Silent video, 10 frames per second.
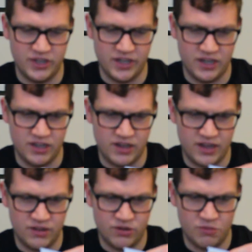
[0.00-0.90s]
you gotta
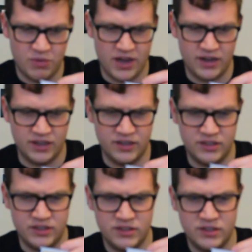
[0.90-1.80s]
add the whole pack
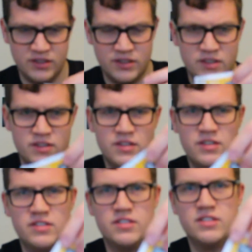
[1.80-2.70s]
in.
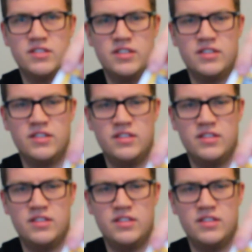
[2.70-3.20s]
This is it.